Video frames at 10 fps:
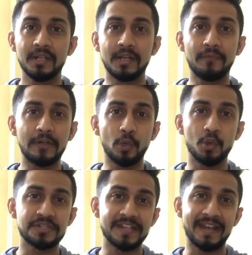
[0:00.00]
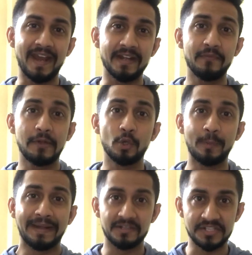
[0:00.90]
different hosting and different
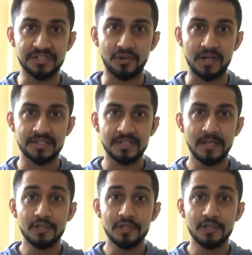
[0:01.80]
domain registrars.